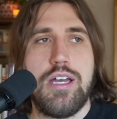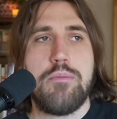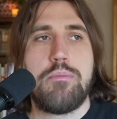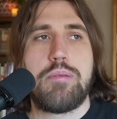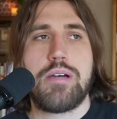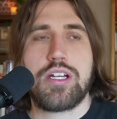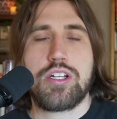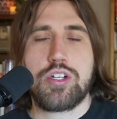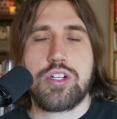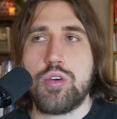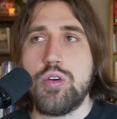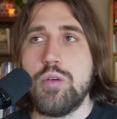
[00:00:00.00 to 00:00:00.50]

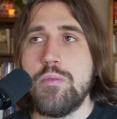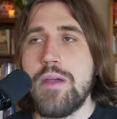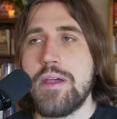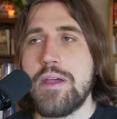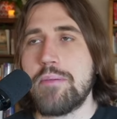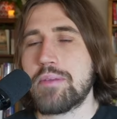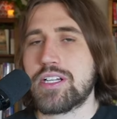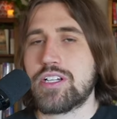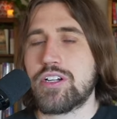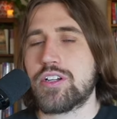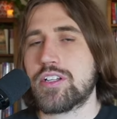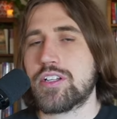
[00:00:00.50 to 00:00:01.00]
But Cormac
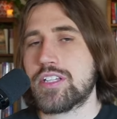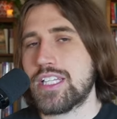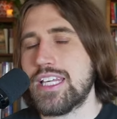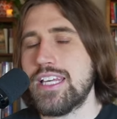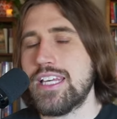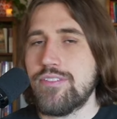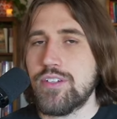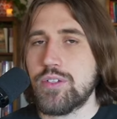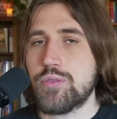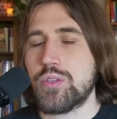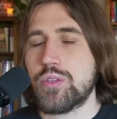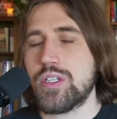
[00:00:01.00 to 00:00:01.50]
McCarthy,
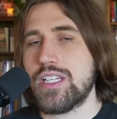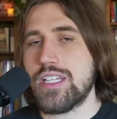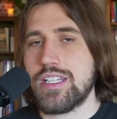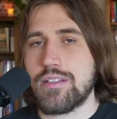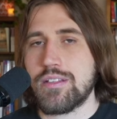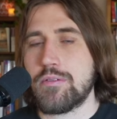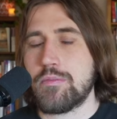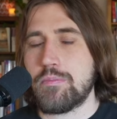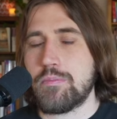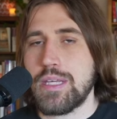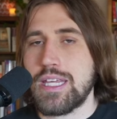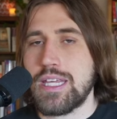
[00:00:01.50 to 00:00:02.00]
even when he
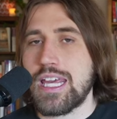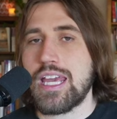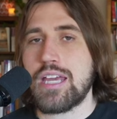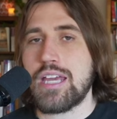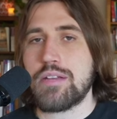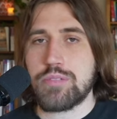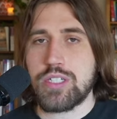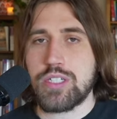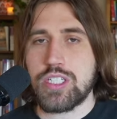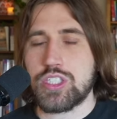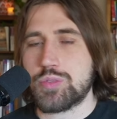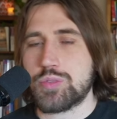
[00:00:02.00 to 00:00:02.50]

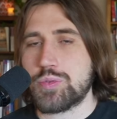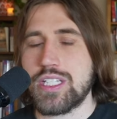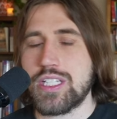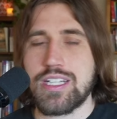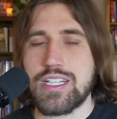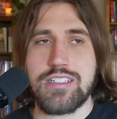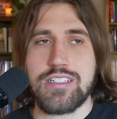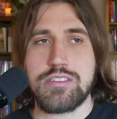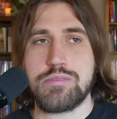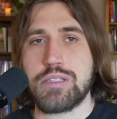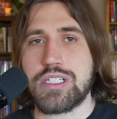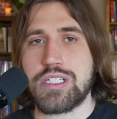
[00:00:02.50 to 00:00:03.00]
became rich, when he
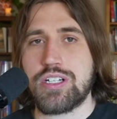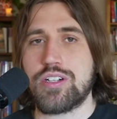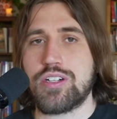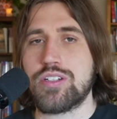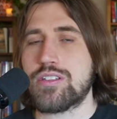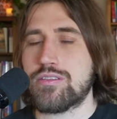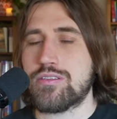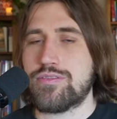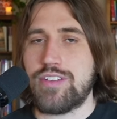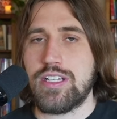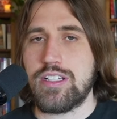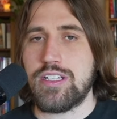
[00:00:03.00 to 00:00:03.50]
got his
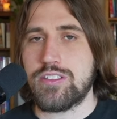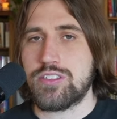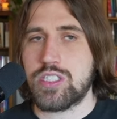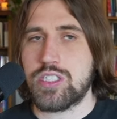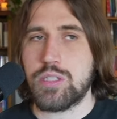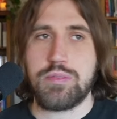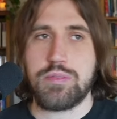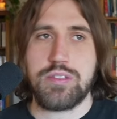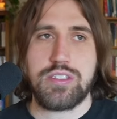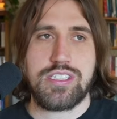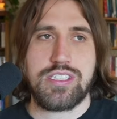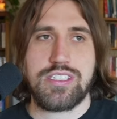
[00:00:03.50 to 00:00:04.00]
MacArthur
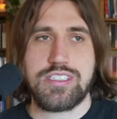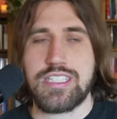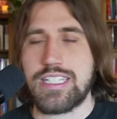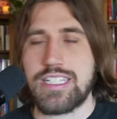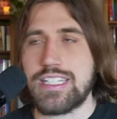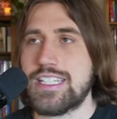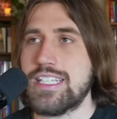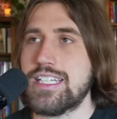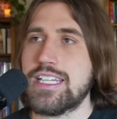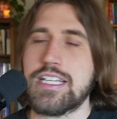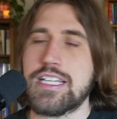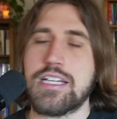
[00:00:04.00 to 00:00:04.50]
Fellowship, which is like
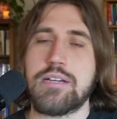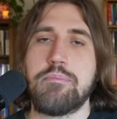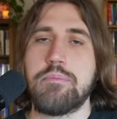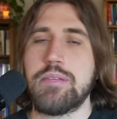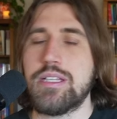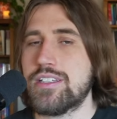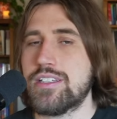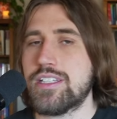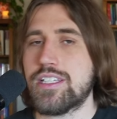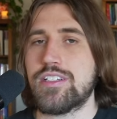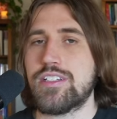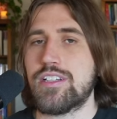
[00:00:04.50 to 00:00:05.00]
getting a
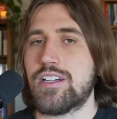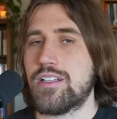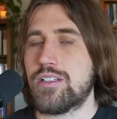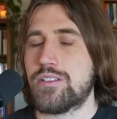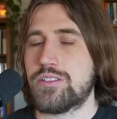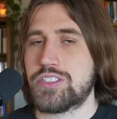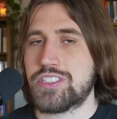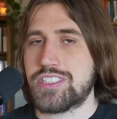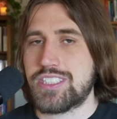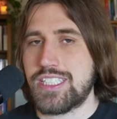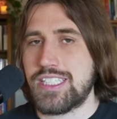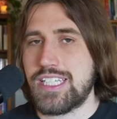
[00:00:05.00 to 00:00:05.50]
million
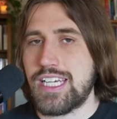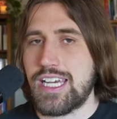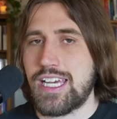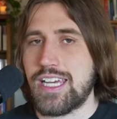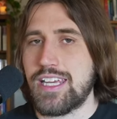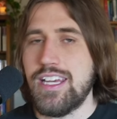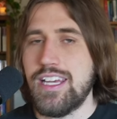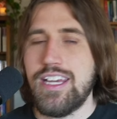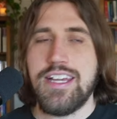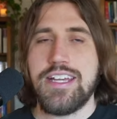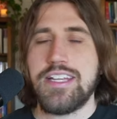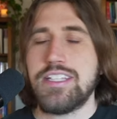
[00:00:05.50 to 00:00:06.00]
dollars
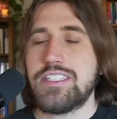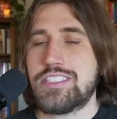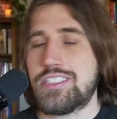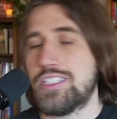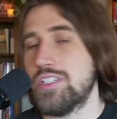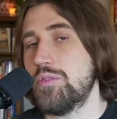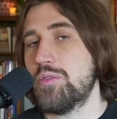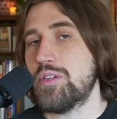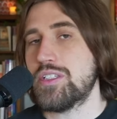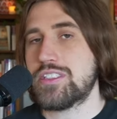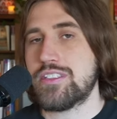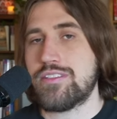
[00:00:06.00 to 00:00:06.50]
today, he
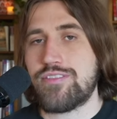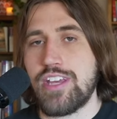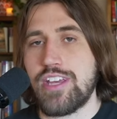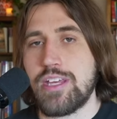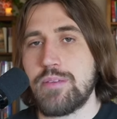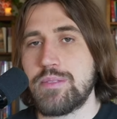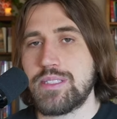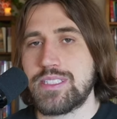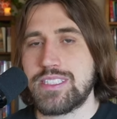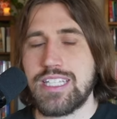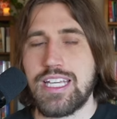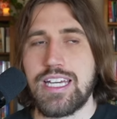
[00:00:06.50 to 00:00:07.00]
still wasn't
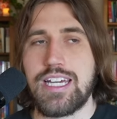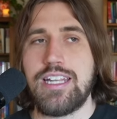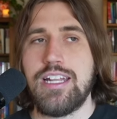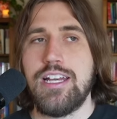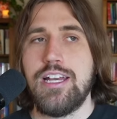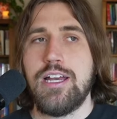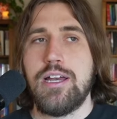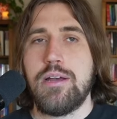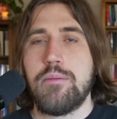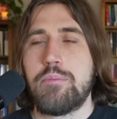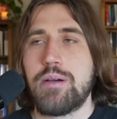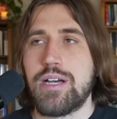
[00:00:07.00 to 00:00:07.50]
famous yet,
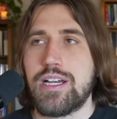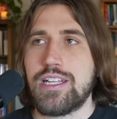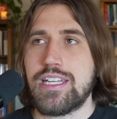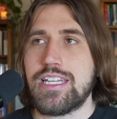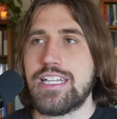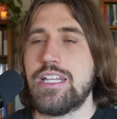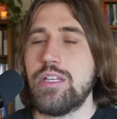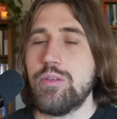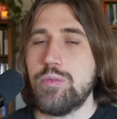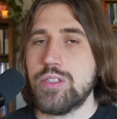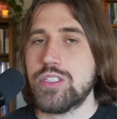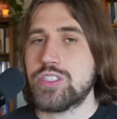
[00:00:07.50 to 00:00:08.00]
but
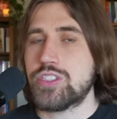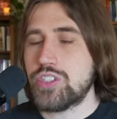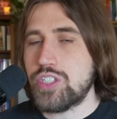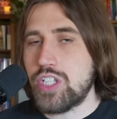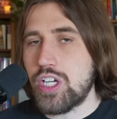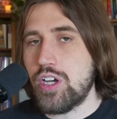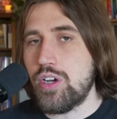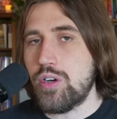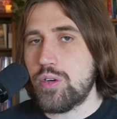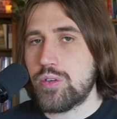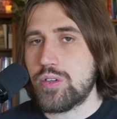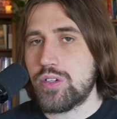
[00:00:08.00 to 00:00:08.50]
he was
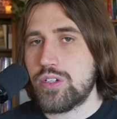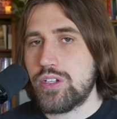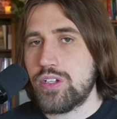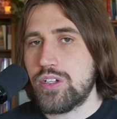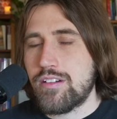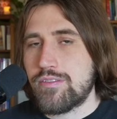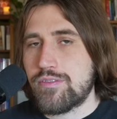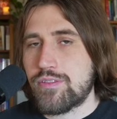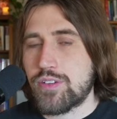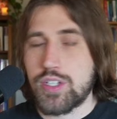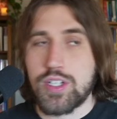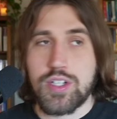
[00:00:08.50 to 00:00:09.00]
known
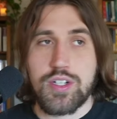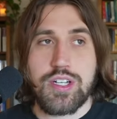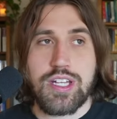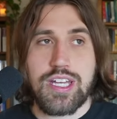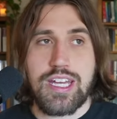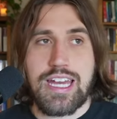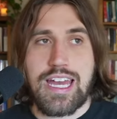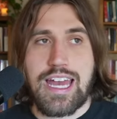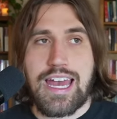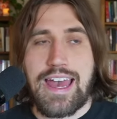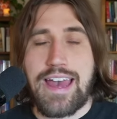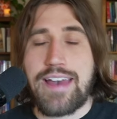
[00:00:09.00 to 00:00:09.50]
for
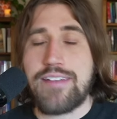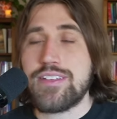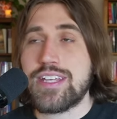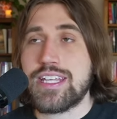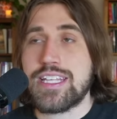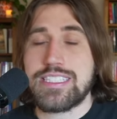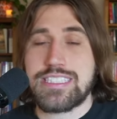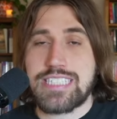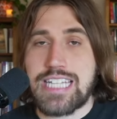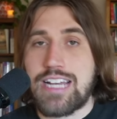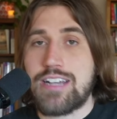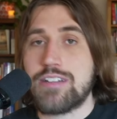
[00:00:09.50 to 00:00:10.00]
having
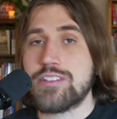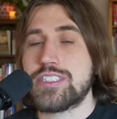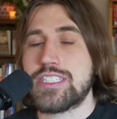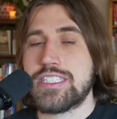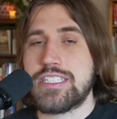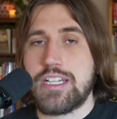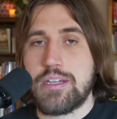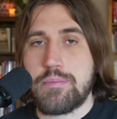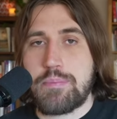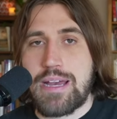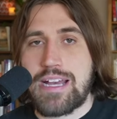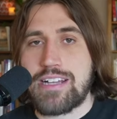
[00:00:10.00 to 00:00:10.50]
his house in
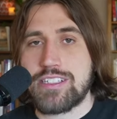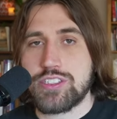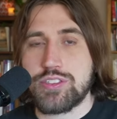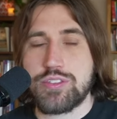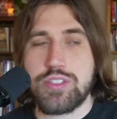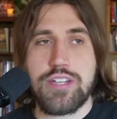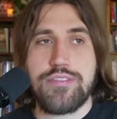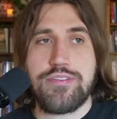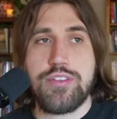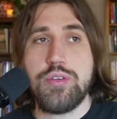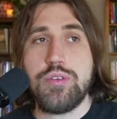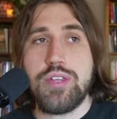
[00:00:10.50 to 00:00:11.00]
El Paso.
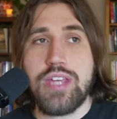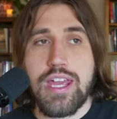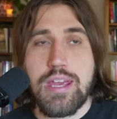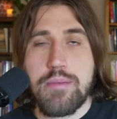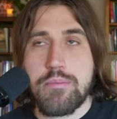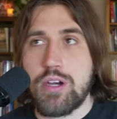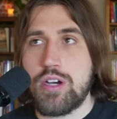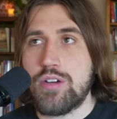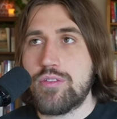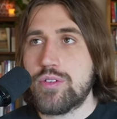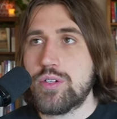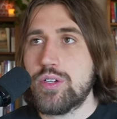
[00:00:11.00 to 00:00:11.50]
And if you
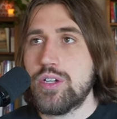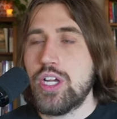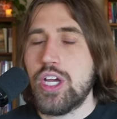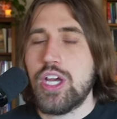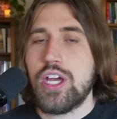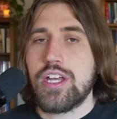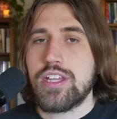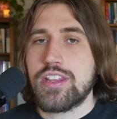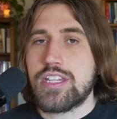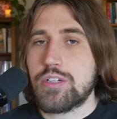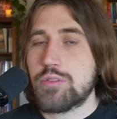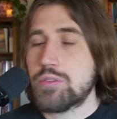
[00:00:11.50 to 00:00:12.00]
came over,
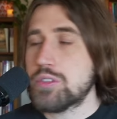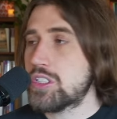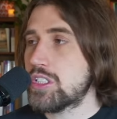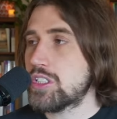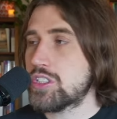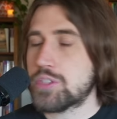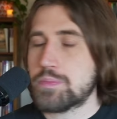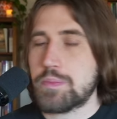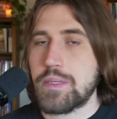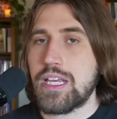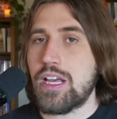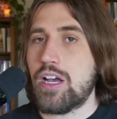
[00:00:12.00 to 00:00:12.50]
there would
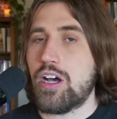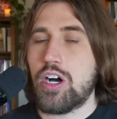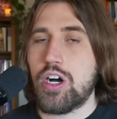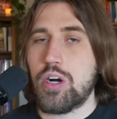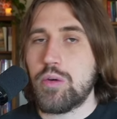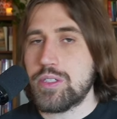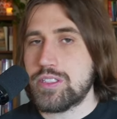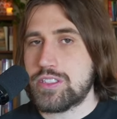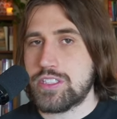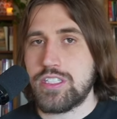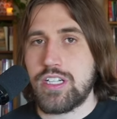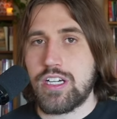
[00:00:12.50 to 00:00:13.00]
just be
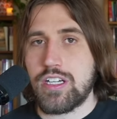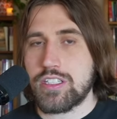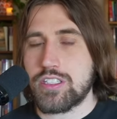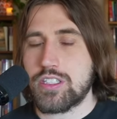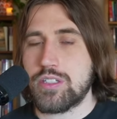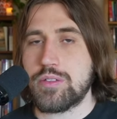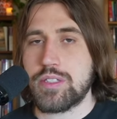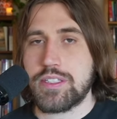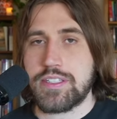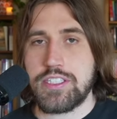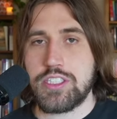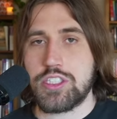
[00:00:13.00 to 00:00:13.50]
always an
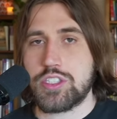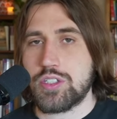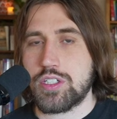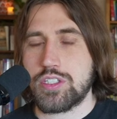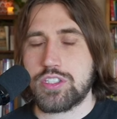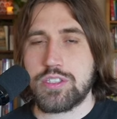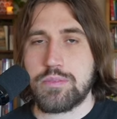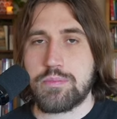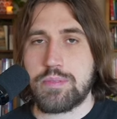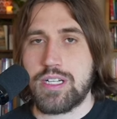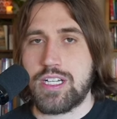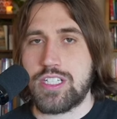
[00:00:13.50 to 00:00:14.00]
ongoing
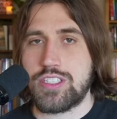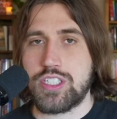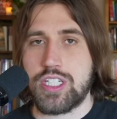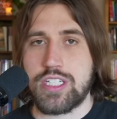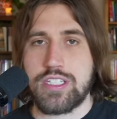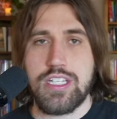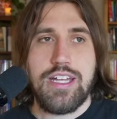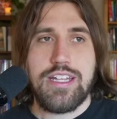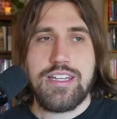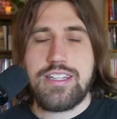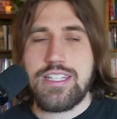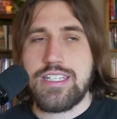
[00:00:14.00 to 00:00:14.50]
construction project.